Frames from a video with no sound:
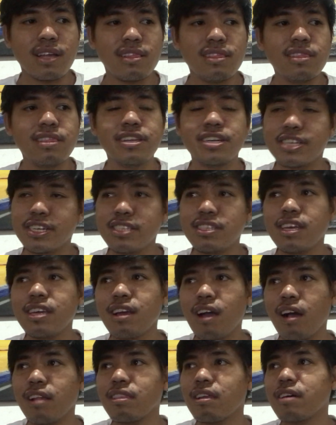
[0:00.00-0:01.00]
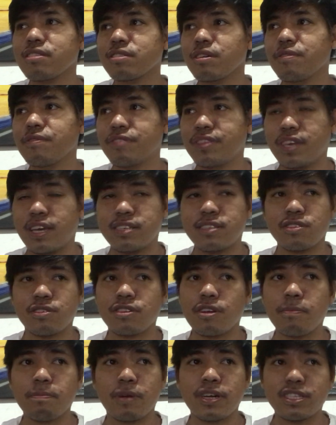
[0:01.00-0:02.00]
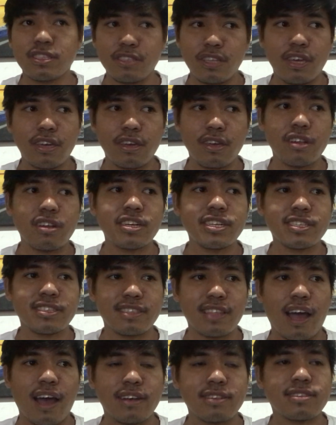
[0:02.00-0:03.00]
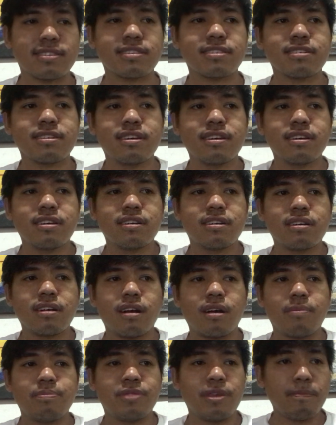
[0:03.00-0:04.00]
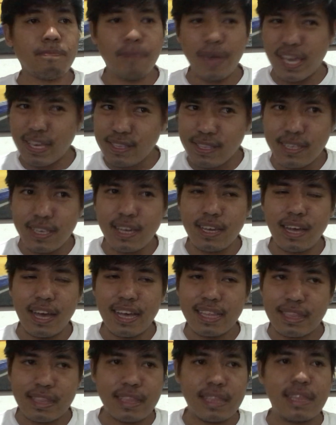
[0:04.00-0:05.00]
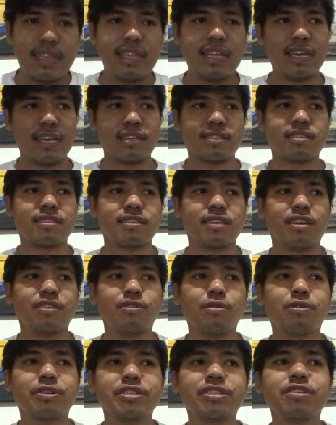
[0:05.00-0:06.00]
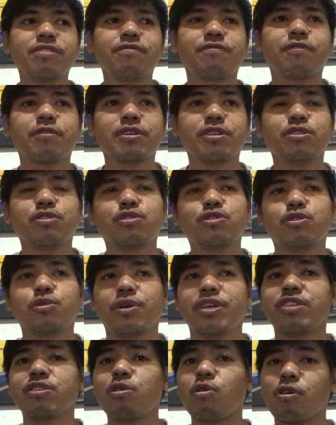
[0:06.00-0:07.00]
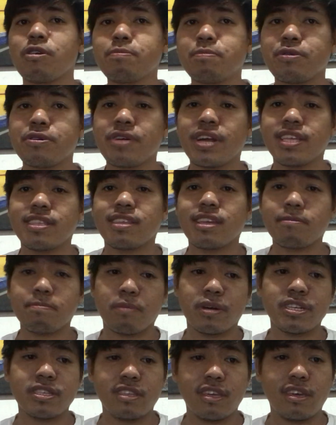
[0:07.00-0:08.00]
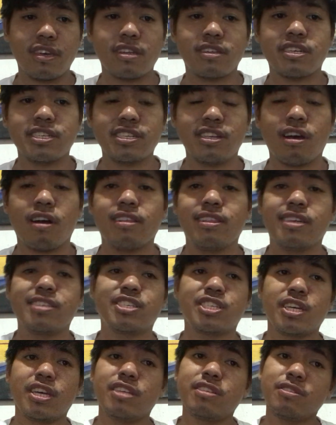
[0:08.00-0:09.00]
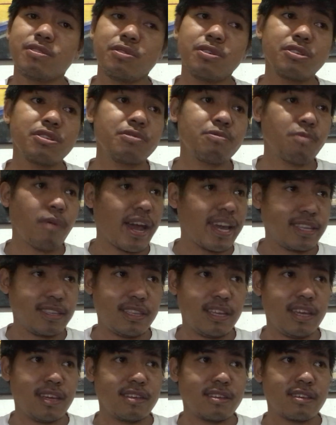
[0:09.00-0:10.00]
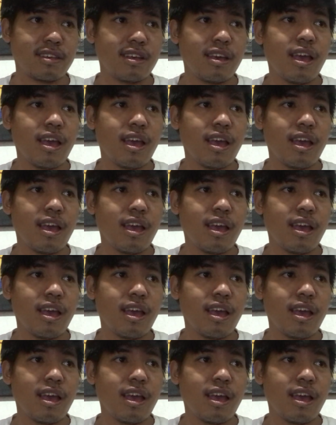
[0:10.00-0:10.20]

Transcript: learning a lot of things on a particular task, the basic at least, in order for you to incorporate that particular knowledge into your writing.